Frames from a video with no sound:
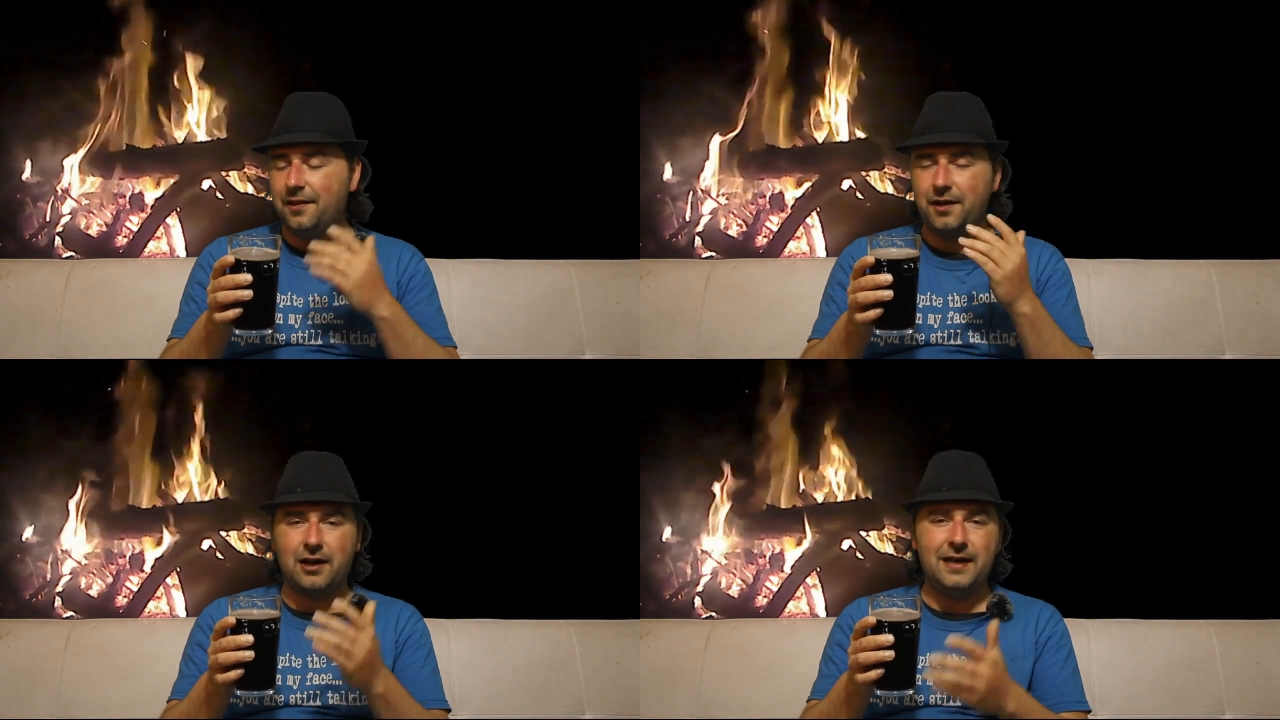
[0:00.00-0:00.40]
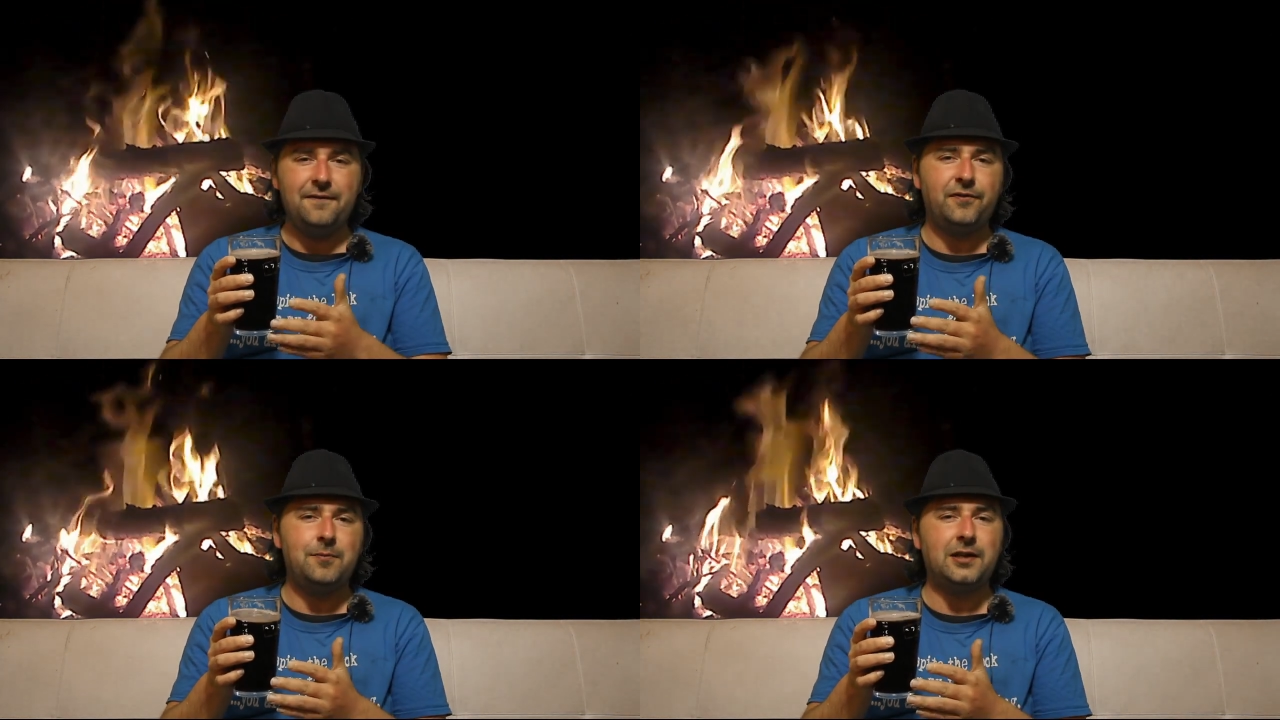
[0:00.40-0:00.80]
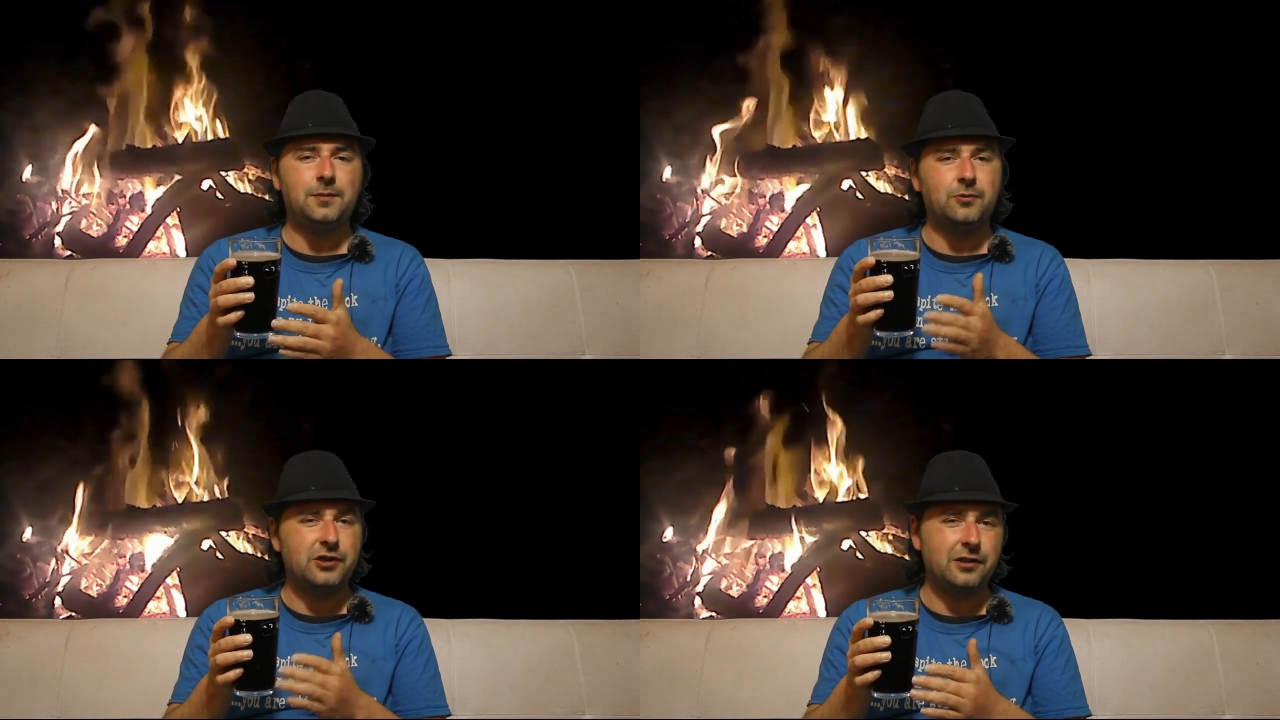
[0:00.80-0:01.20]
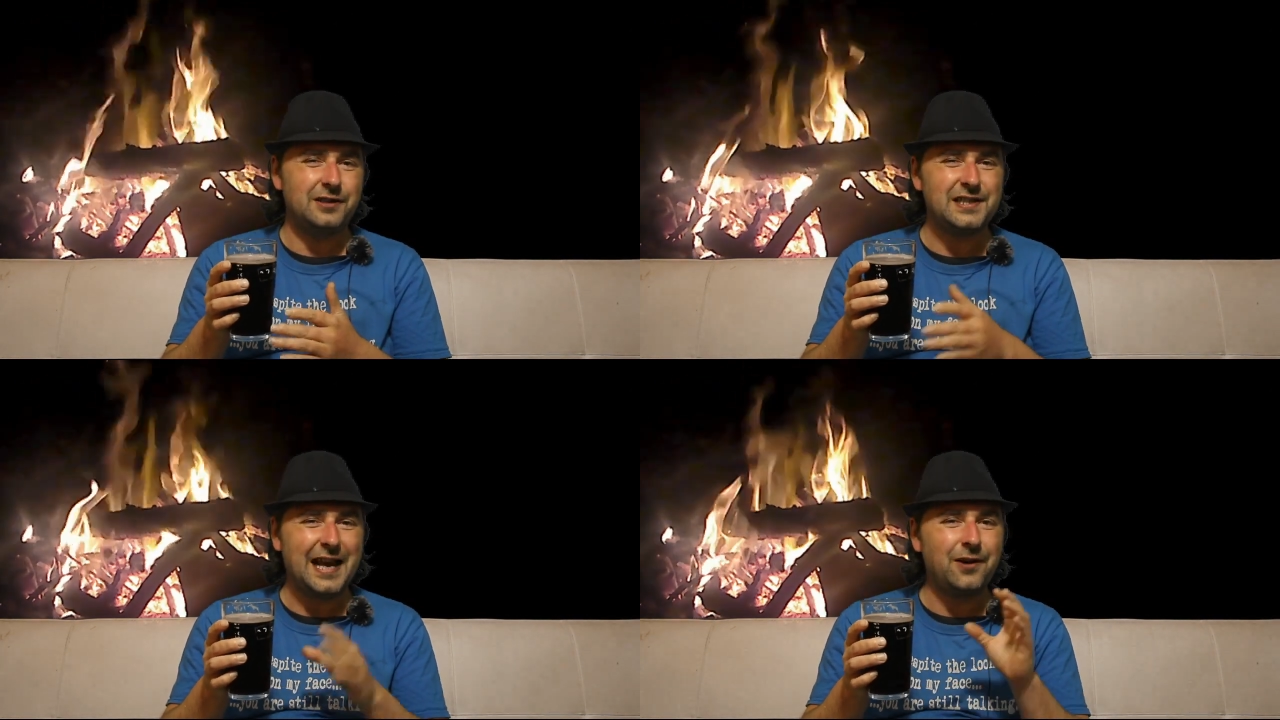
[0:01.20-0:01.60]
there are unfermentable
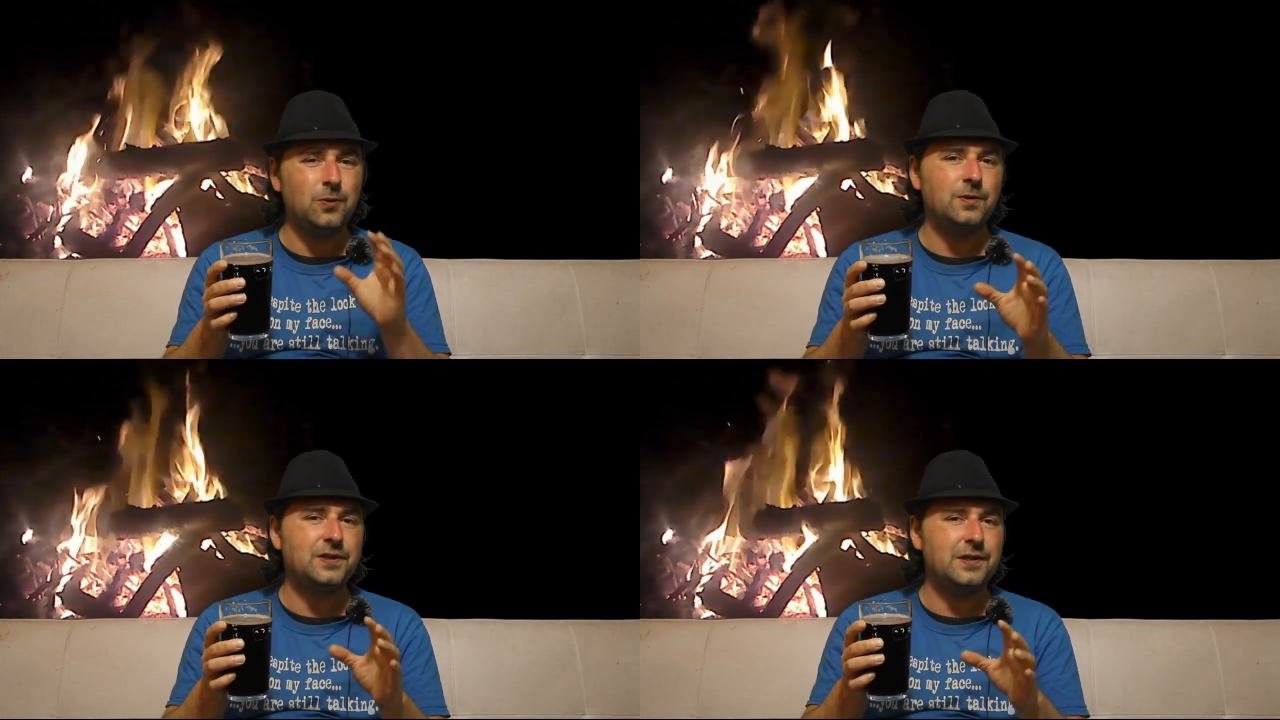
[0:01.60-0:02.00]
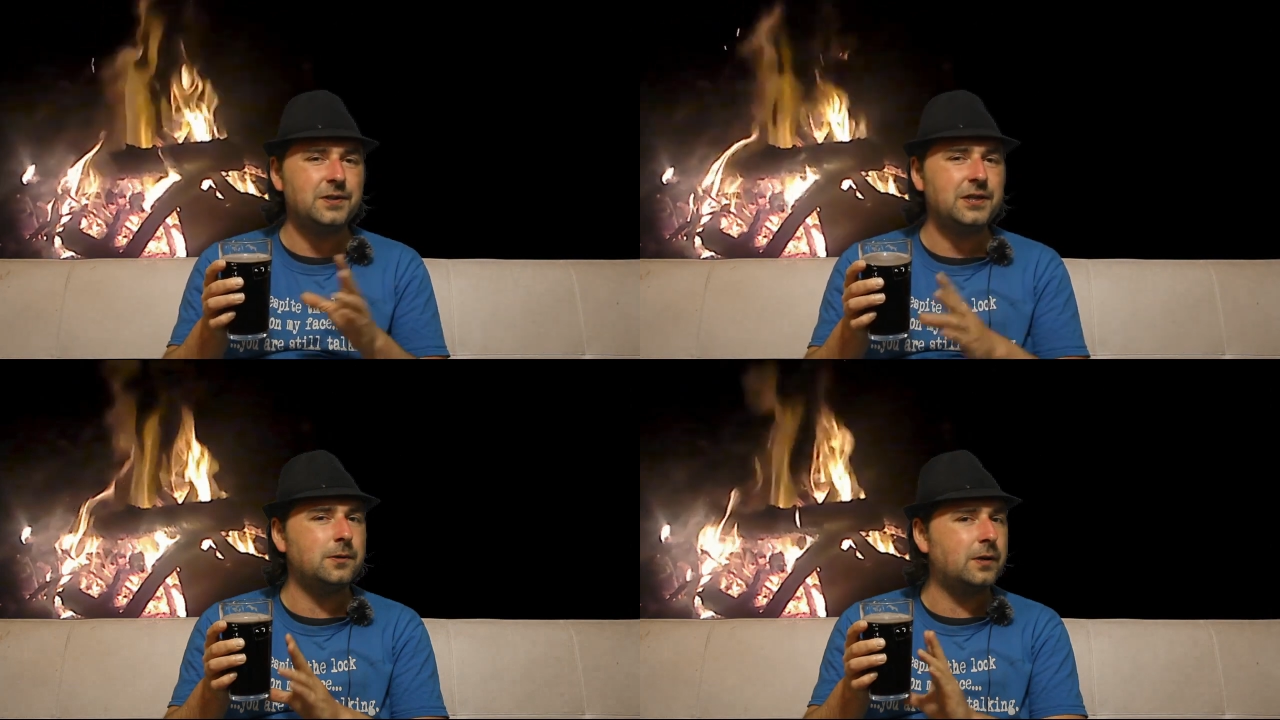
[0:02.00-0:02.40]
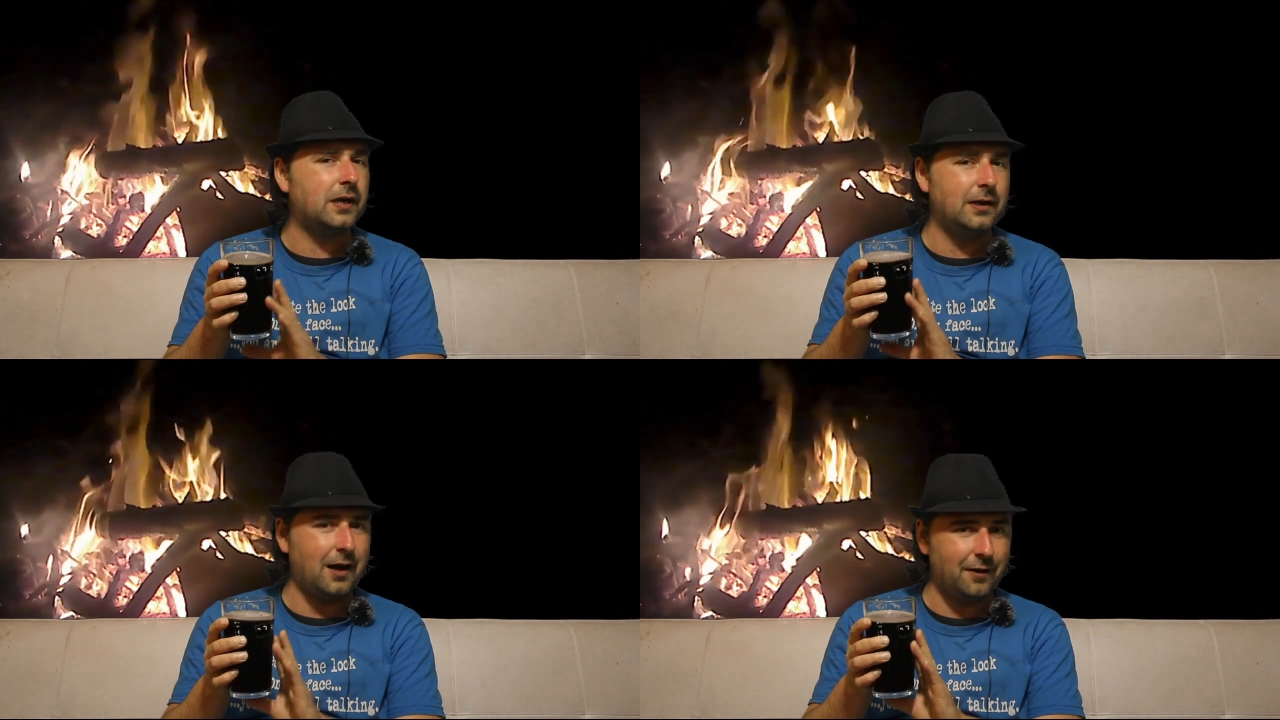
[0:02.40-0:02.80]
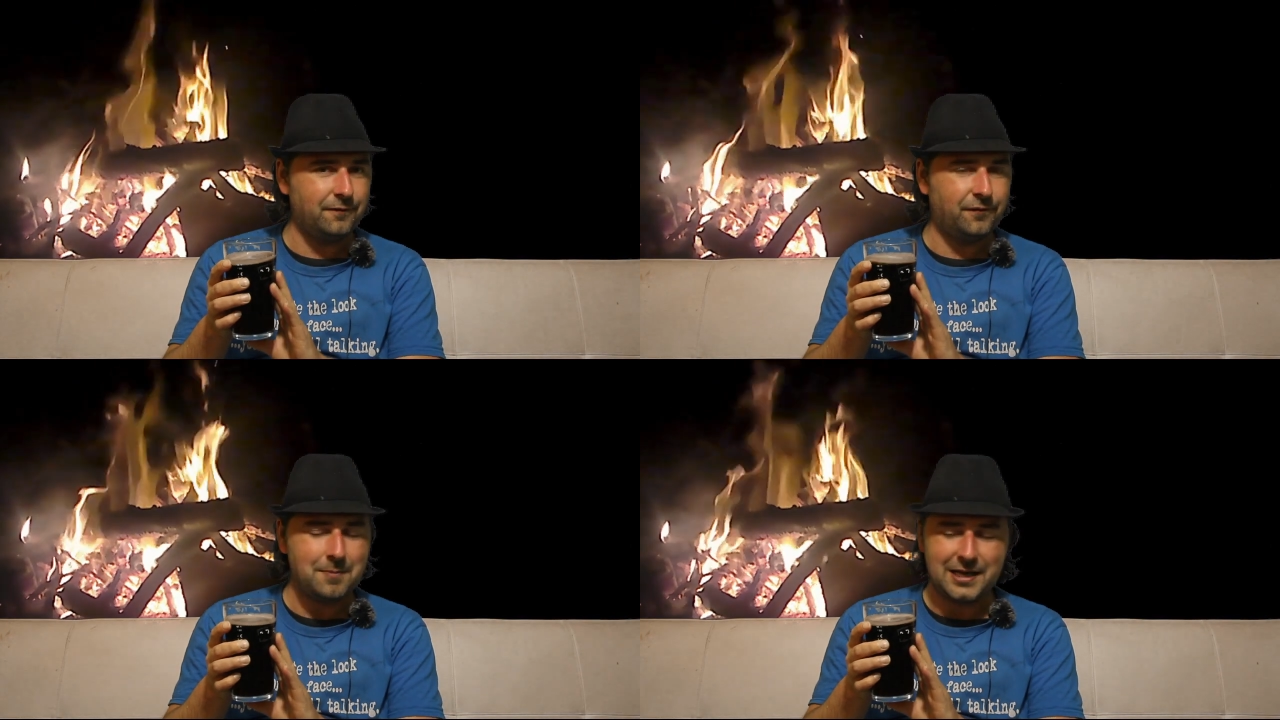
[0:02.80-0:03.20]
sugars and also still
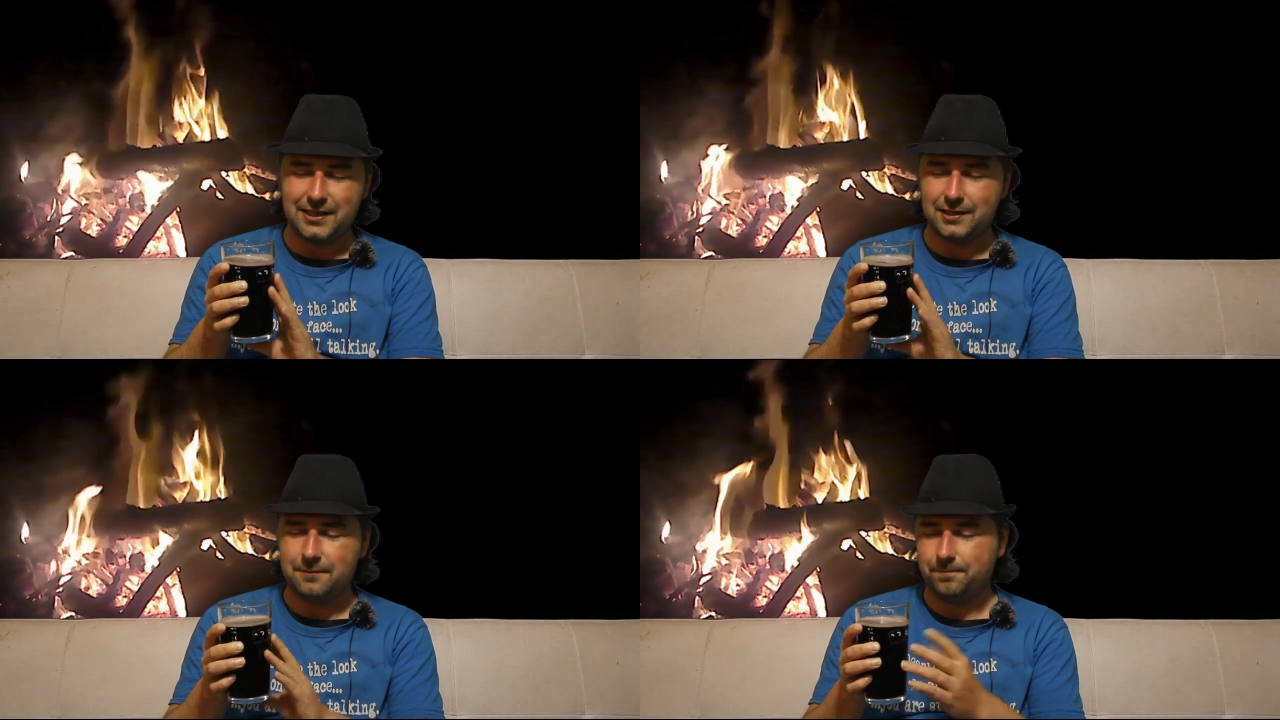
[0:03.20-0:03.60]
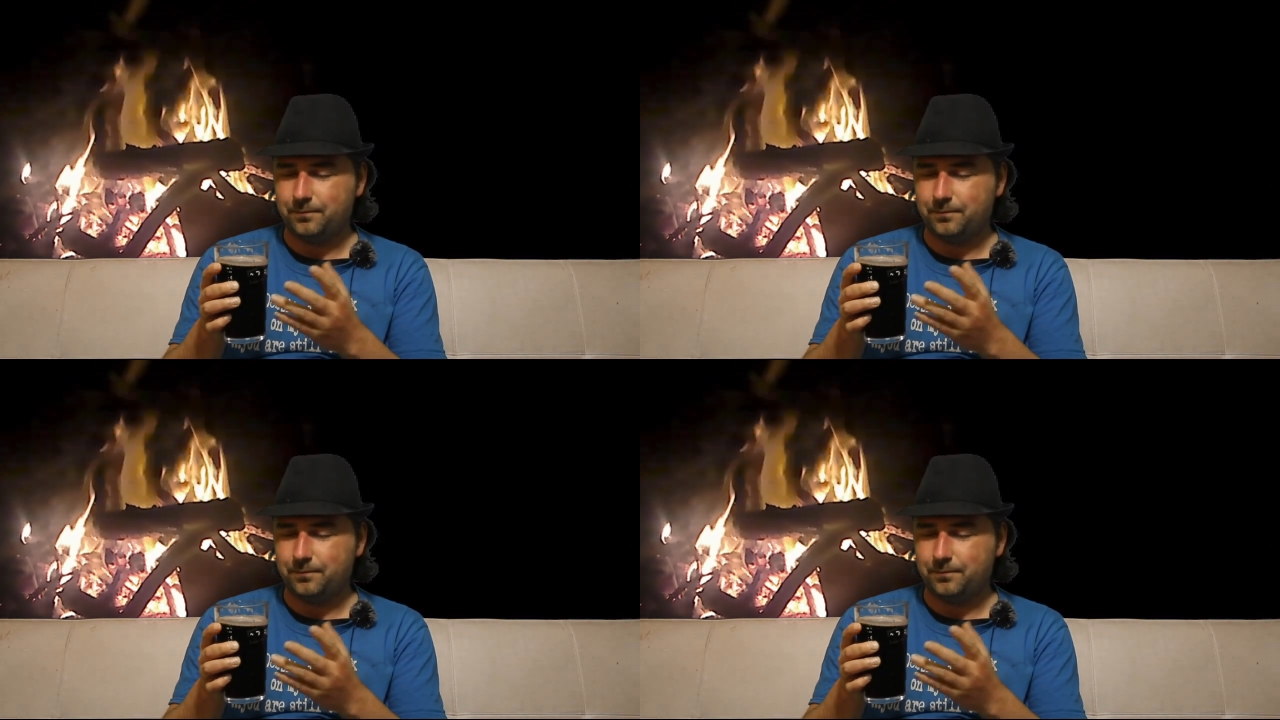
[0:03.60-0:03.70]
unfermented